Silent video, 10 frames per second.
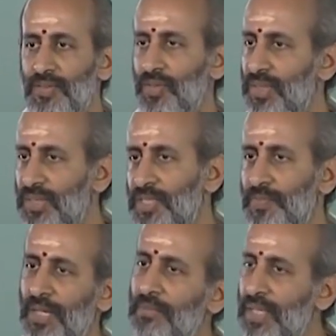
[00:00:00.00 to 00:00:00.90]
So, this is
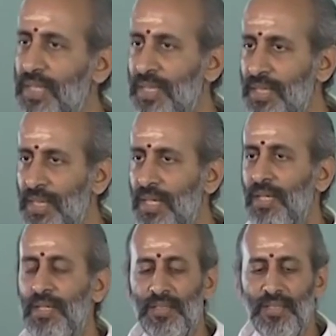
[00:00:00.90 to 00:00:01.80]
primarily
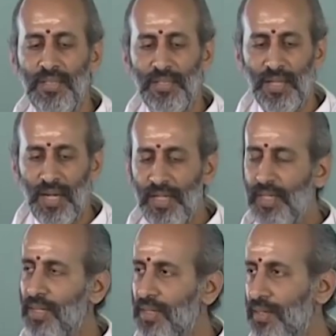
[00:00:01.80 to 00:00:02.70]
the
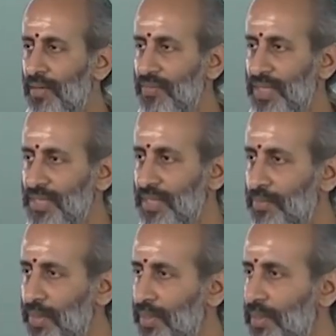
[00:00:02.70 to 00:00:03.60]
idea of touching
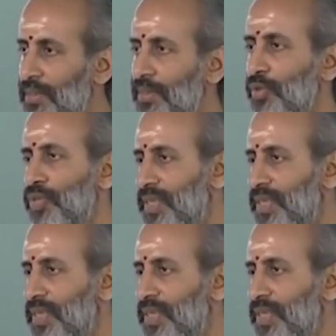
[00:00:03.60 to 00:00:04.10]
upon the most